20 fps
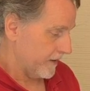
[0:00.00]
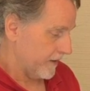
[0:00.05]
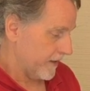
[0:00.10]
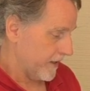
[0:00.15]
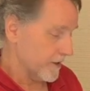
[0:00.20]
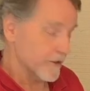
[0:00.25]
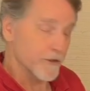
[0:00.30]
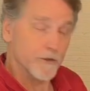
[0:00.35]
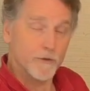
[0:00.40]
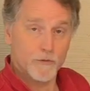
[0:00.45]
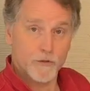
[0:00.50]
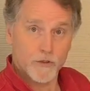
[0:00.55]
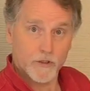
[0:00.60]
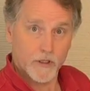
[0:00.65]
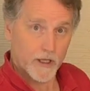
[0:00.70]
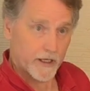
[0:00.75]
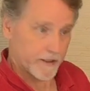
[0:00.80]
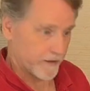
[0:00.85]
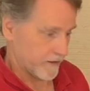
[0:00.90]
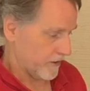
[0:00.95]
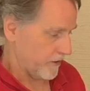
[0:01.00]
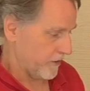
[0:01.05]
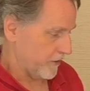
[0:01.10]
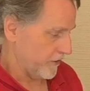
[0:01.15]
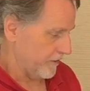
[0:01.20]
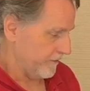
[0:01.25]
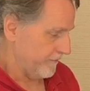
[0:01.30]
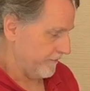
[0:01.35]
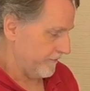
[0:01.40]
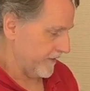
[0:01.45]
has you select a
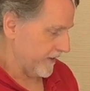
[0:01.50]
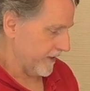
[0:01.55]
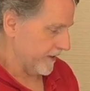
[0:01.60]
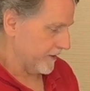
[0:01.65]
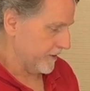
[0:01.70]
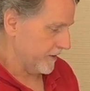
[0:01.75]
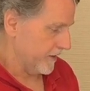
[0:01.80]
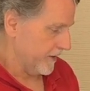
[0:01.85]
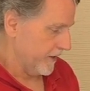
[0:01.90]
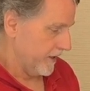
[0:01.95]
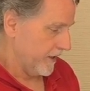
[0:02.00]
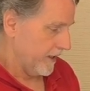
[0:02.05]
curve fit,